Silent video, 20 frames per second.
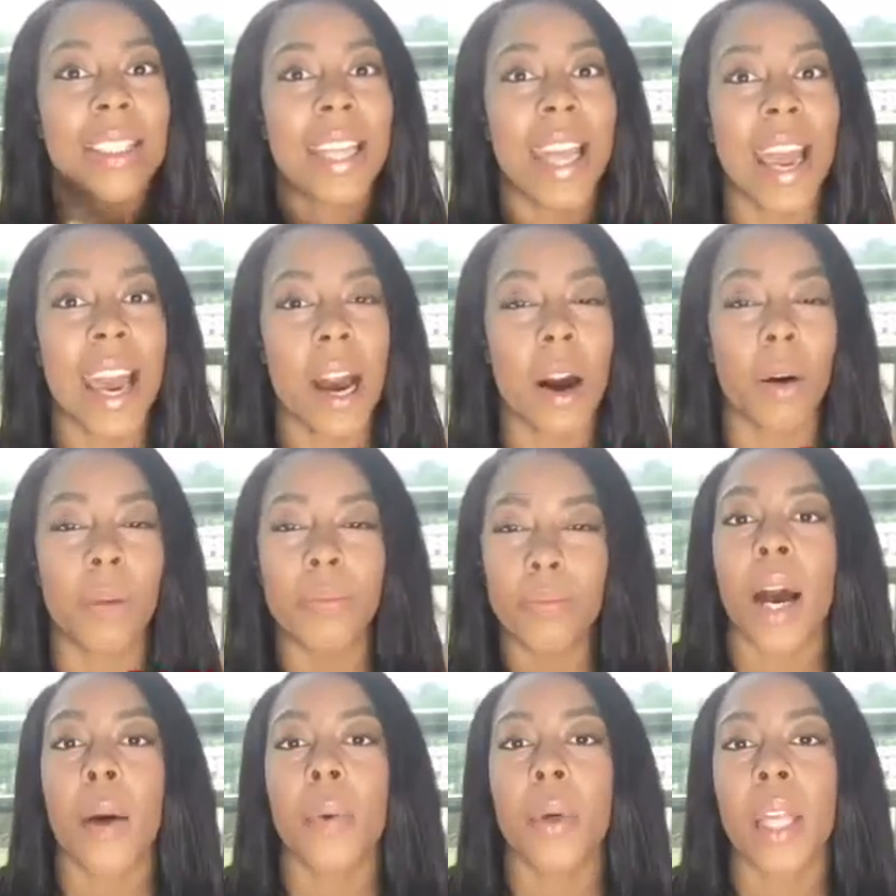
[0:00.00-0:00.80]
Now,
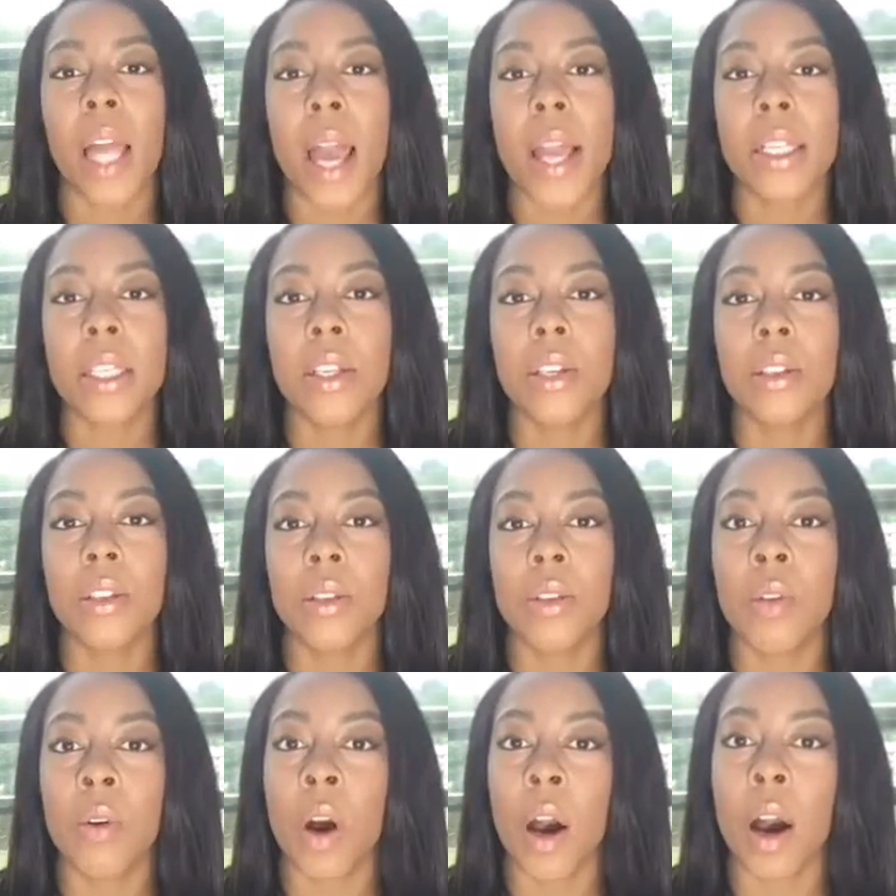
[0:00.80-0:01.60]
I would like to
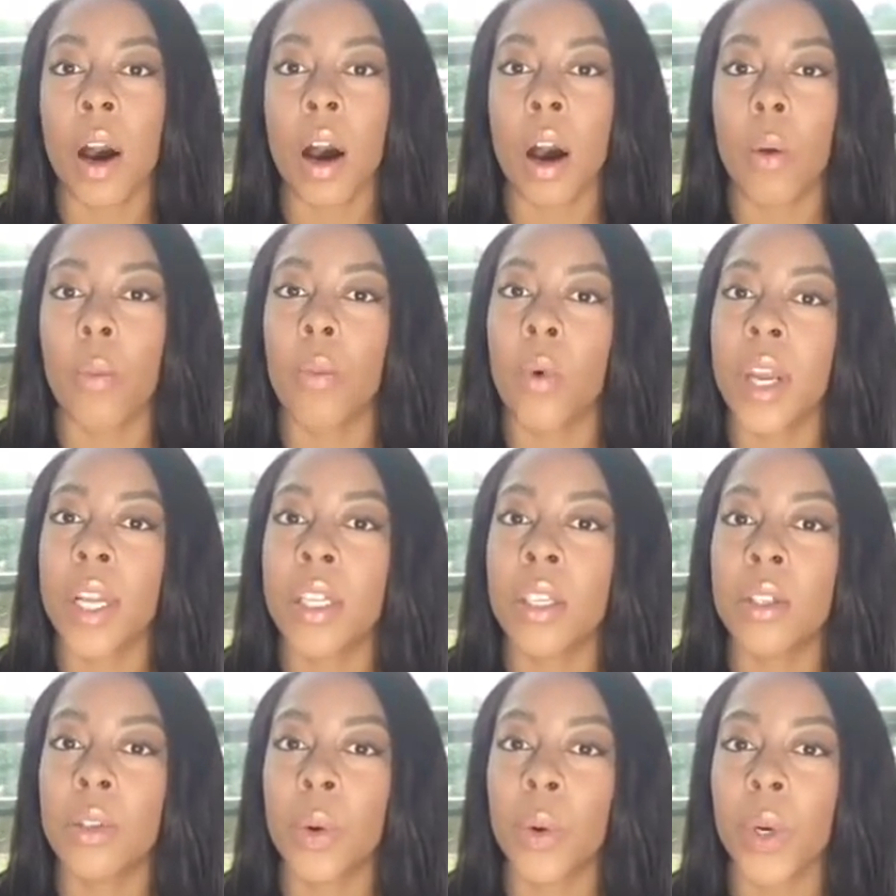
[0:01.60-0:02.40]
do wig
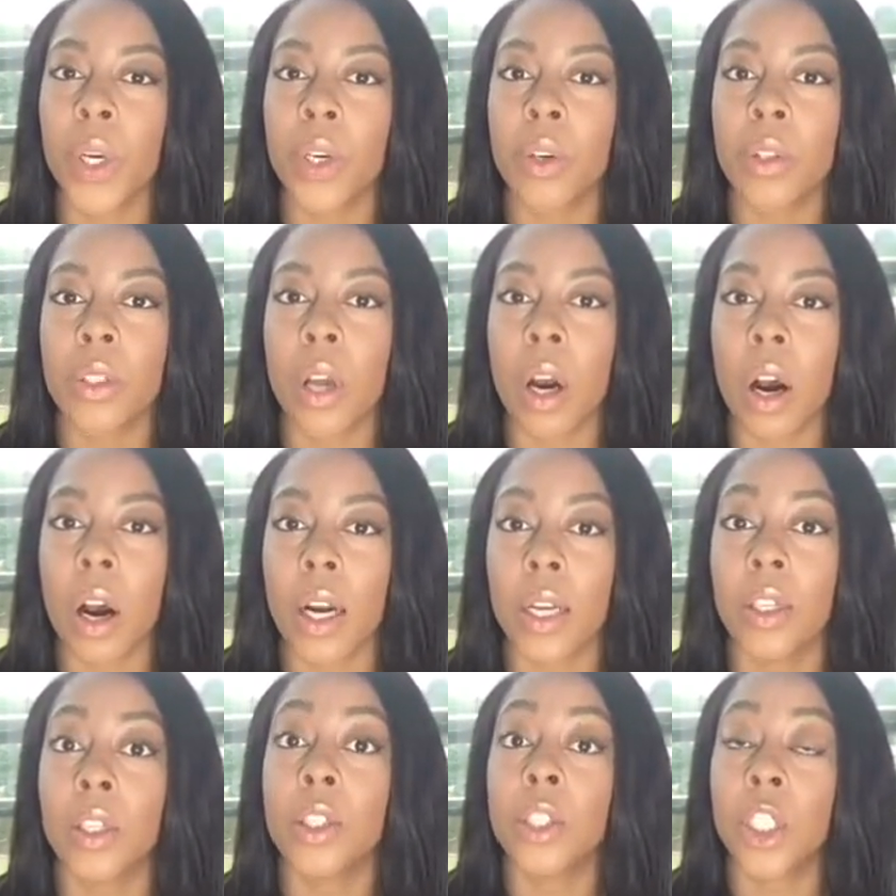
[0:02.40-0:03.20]
tutorials
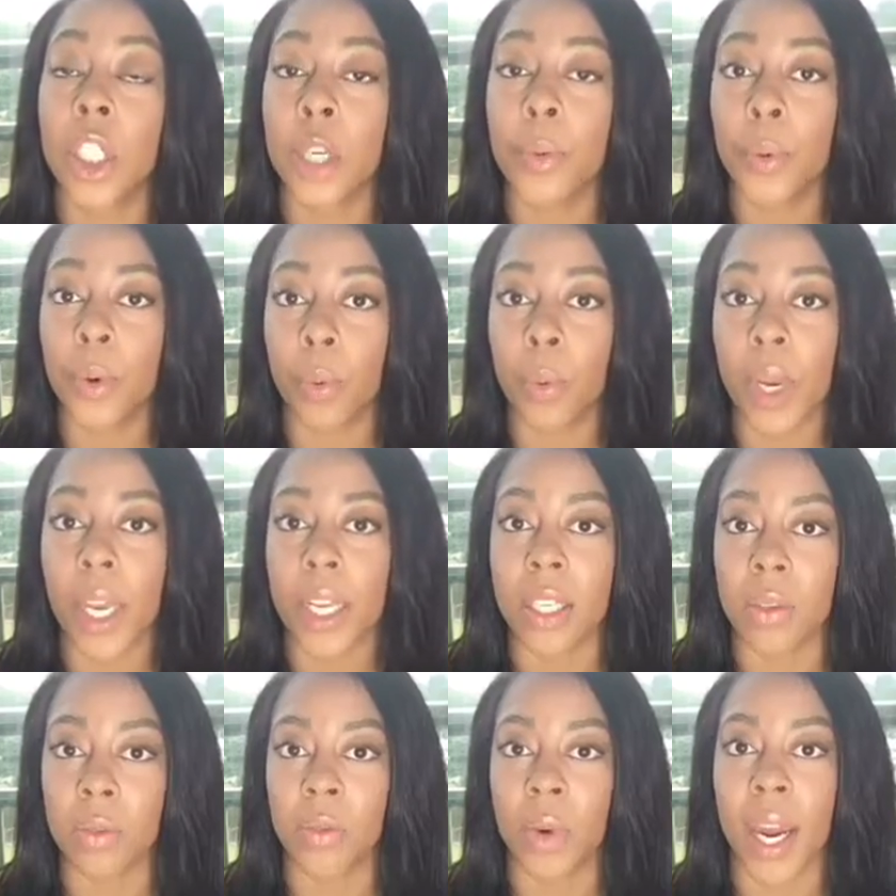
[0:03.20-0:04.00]
on cheaper
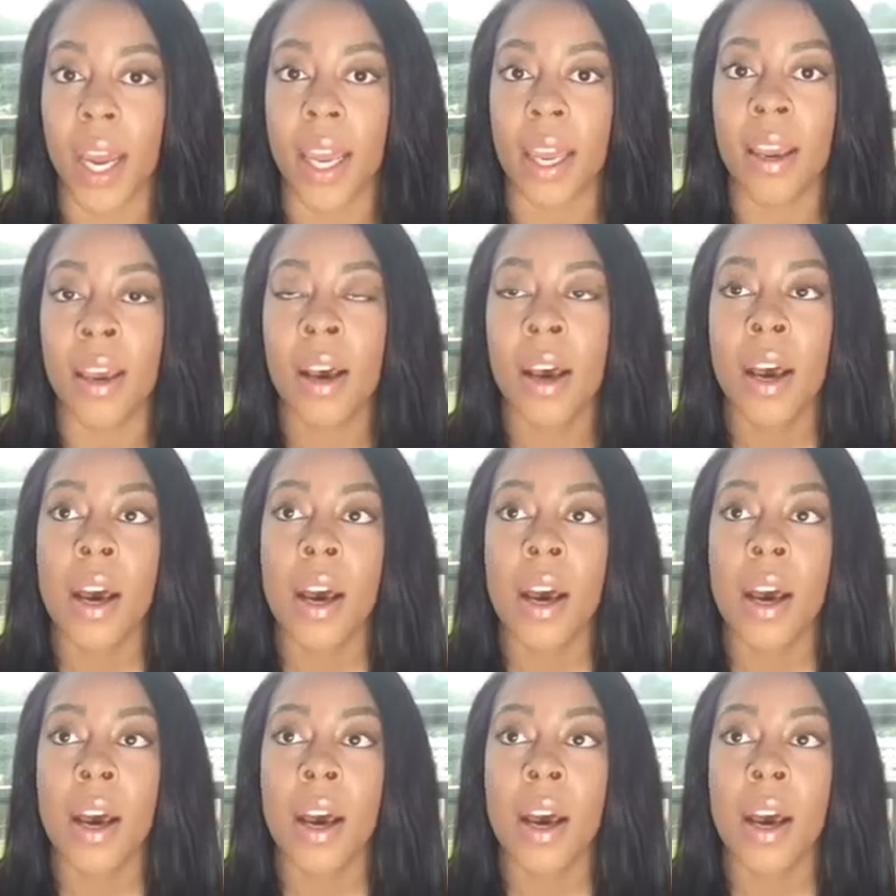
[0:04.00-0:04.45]
wigs, right?